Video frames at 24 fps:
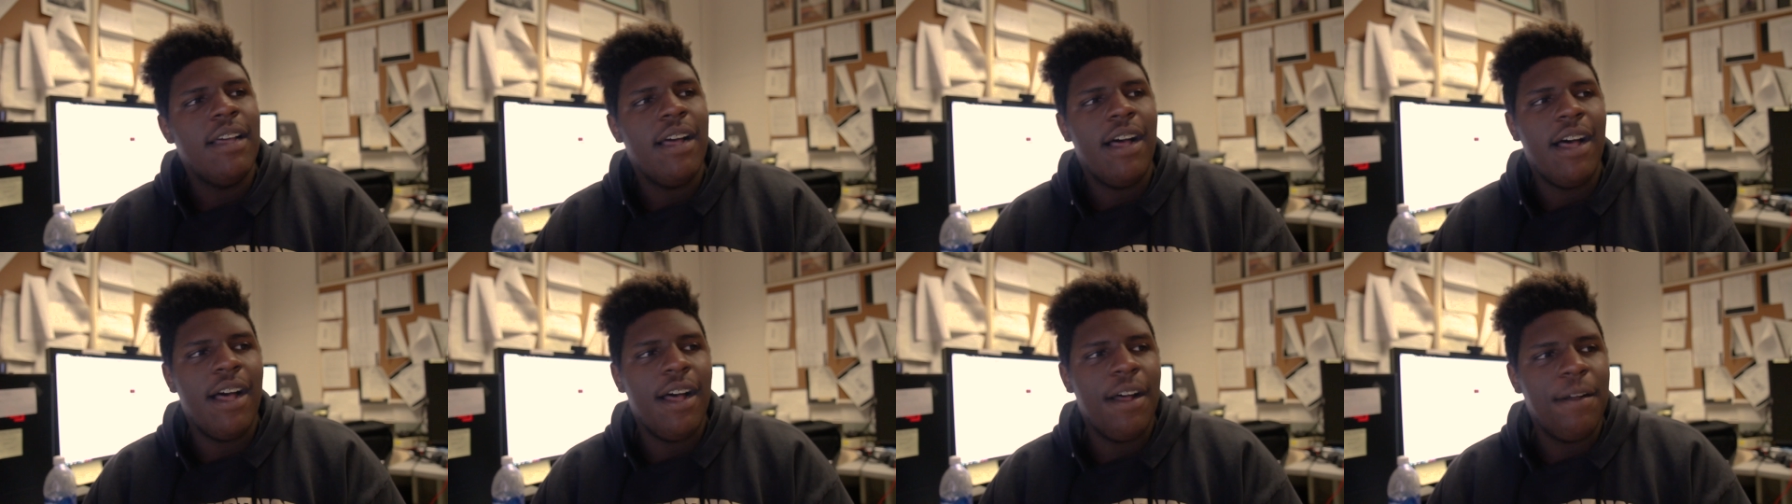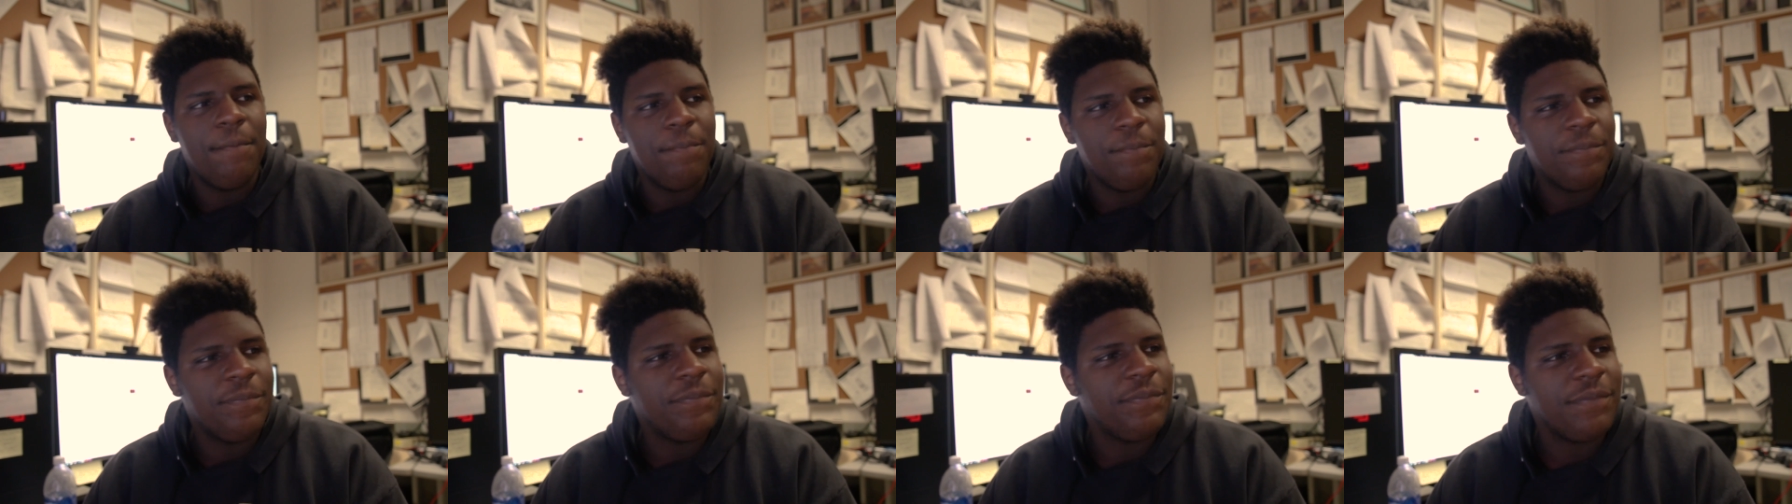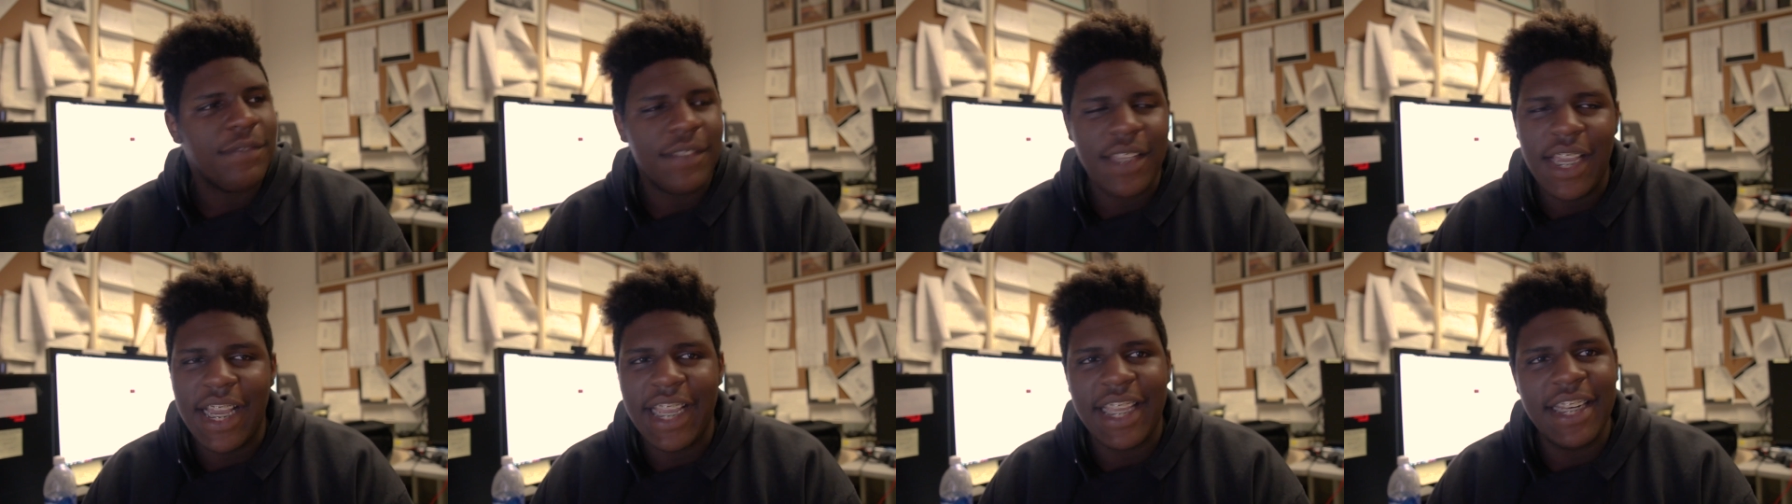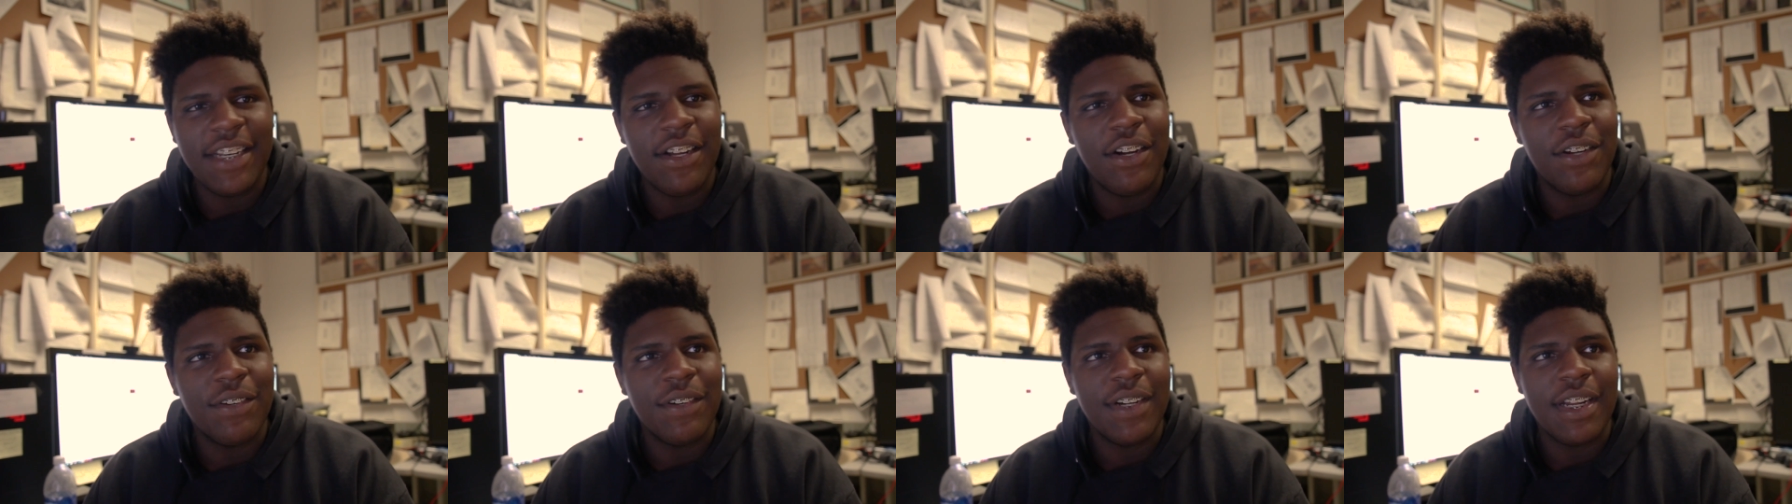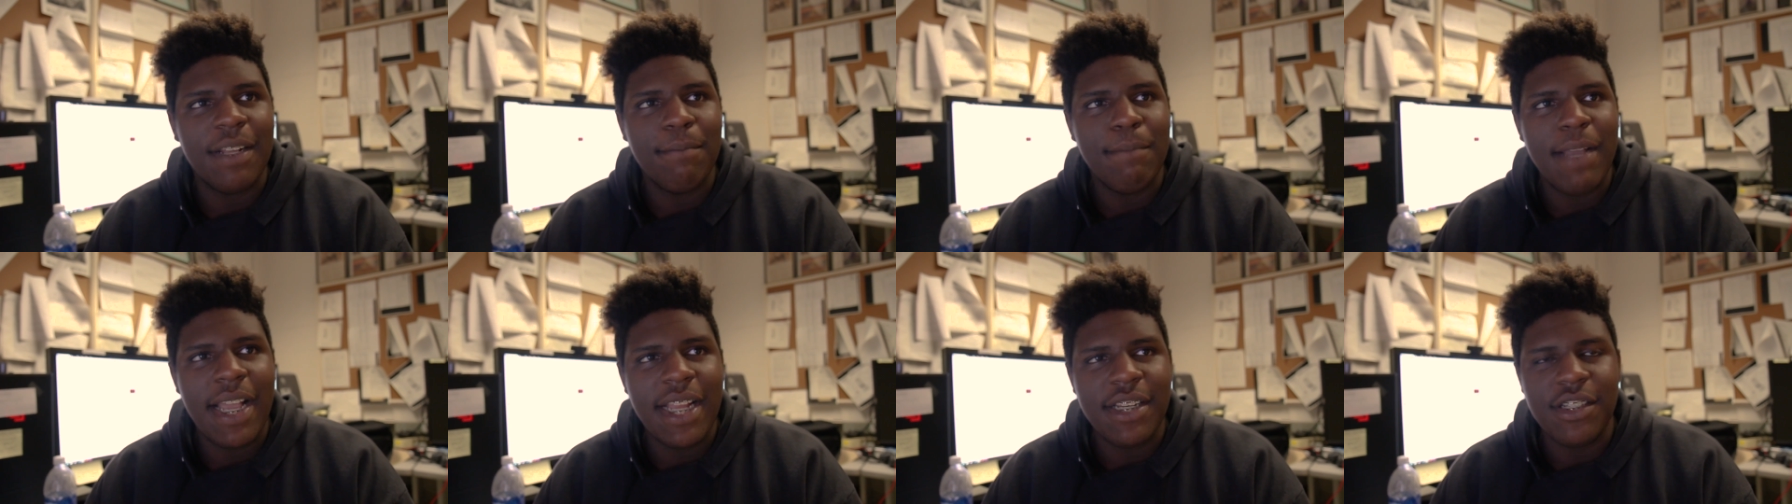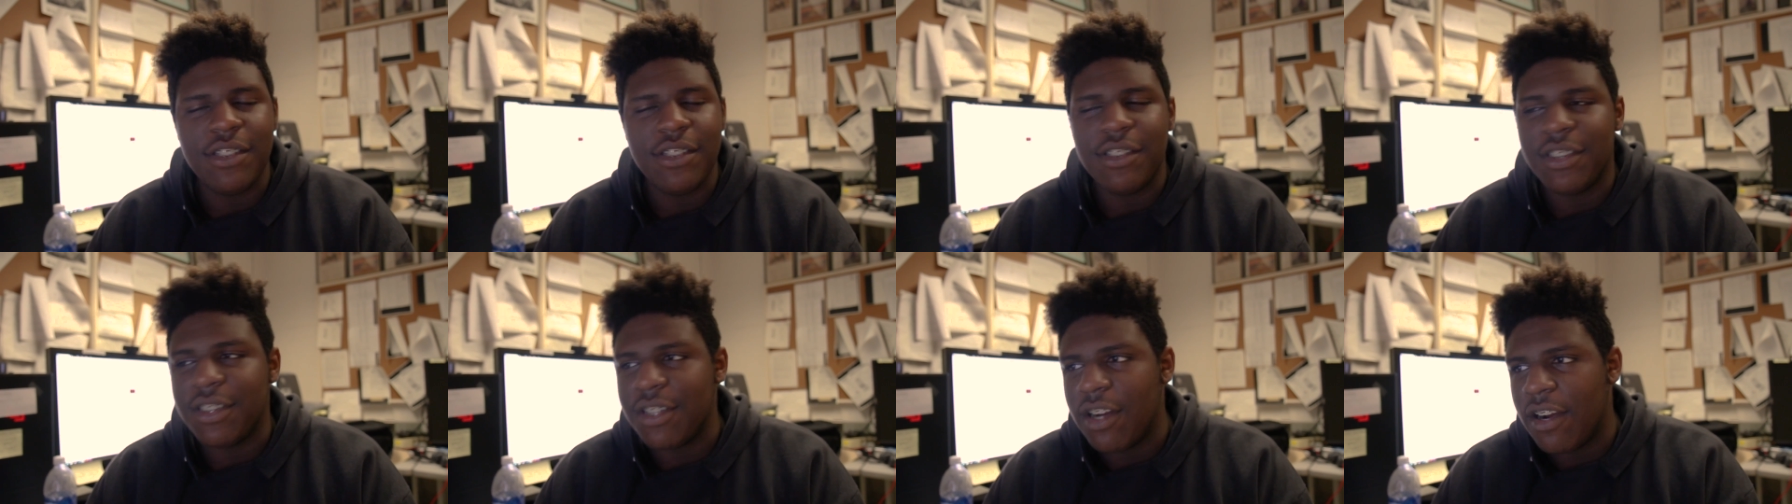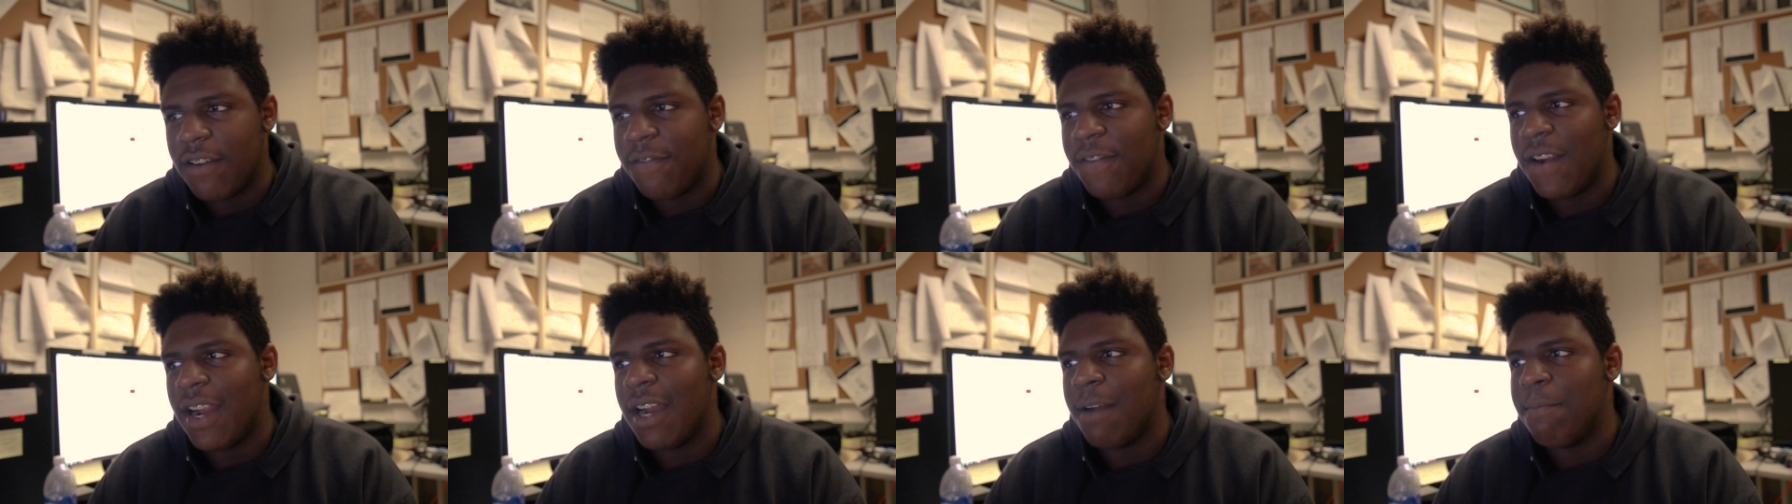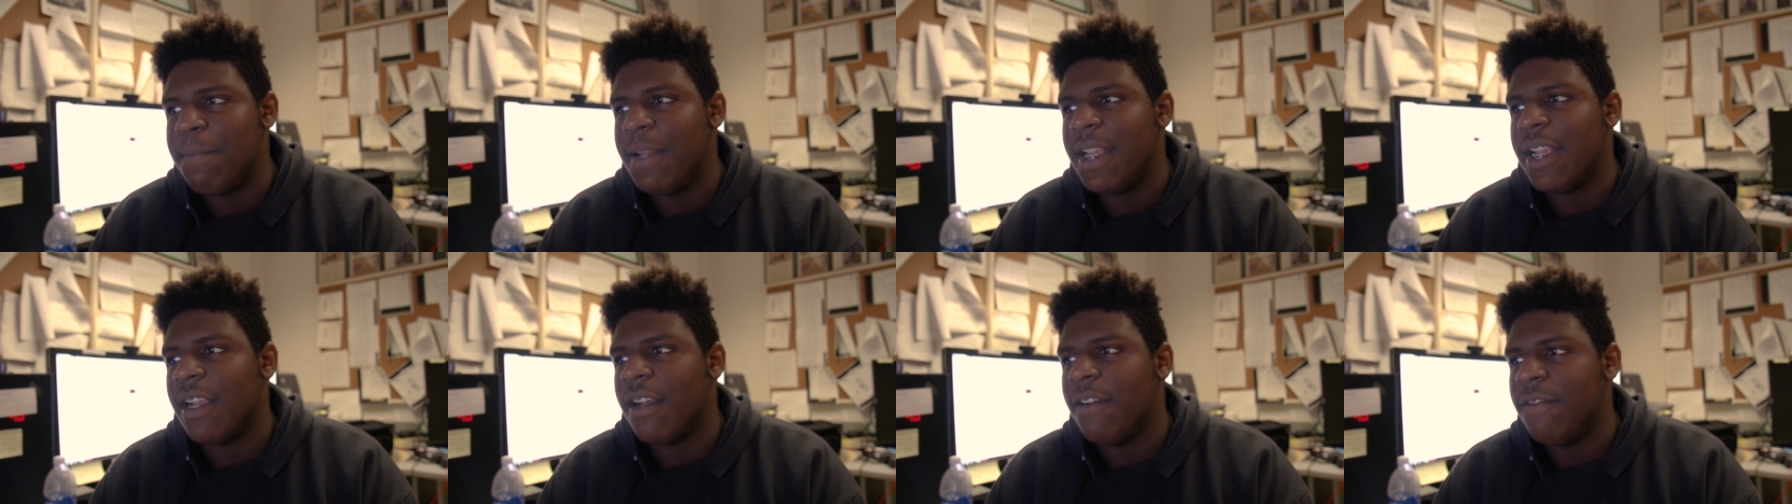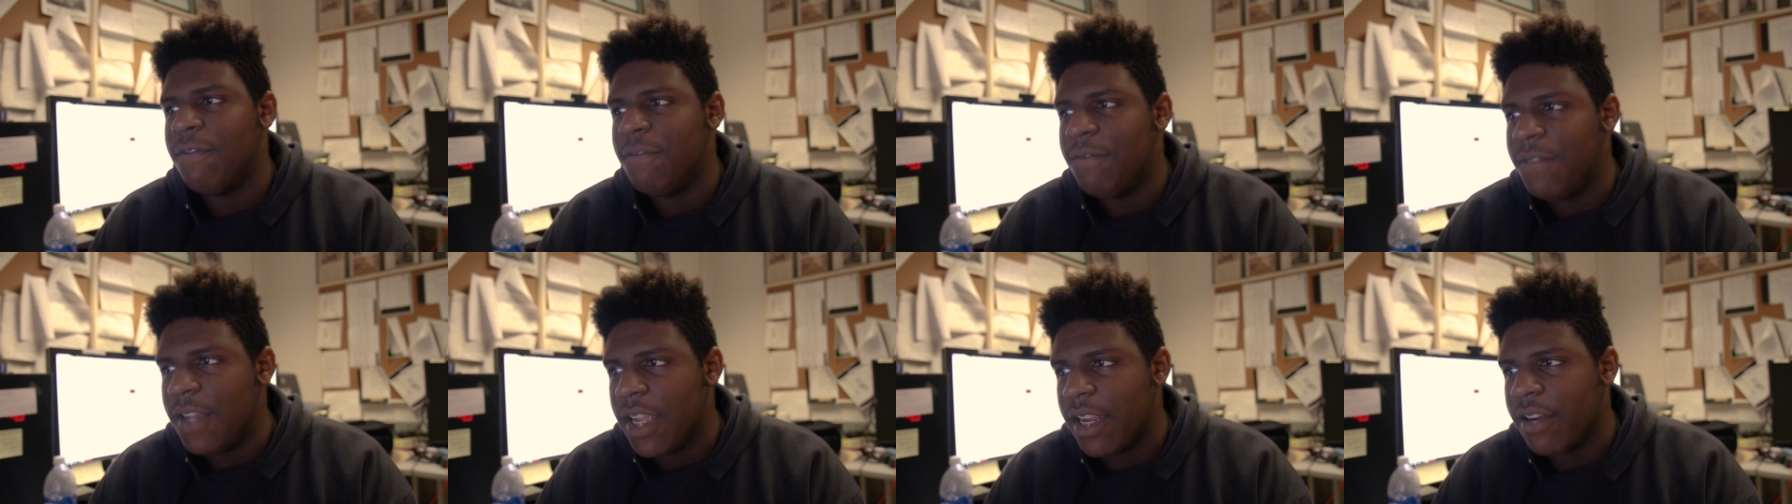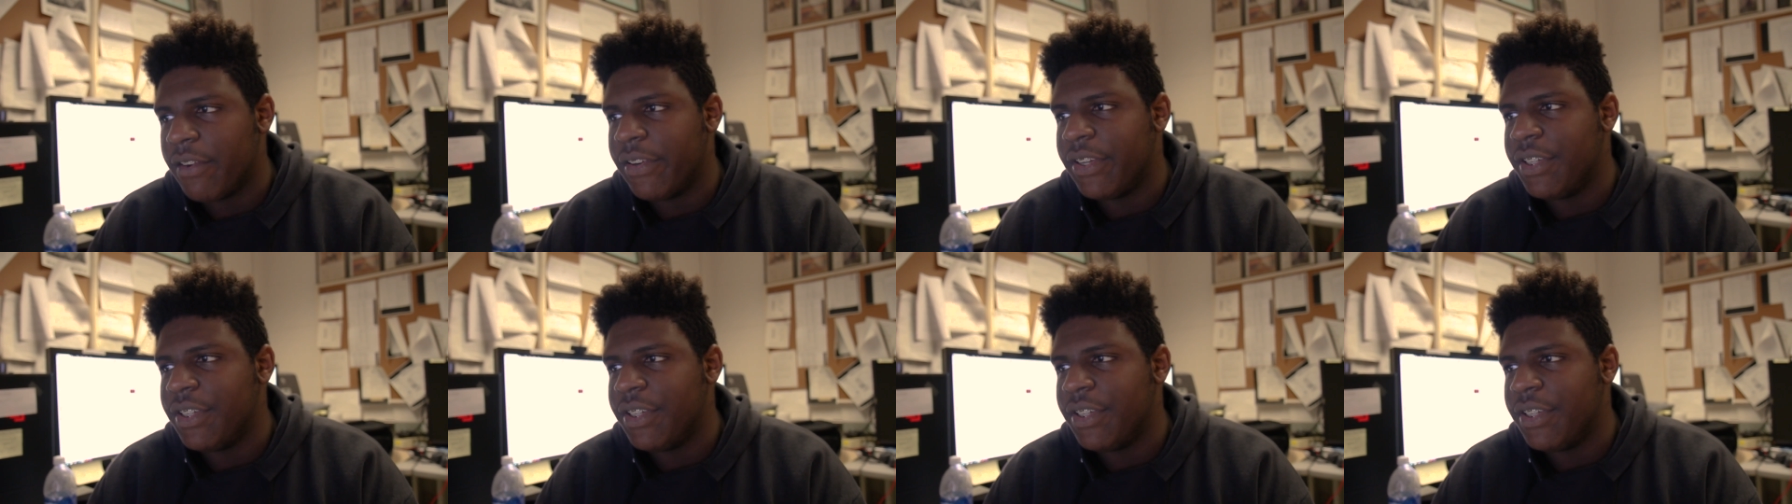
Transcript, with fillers: Um, I can already imagine Starfire being a very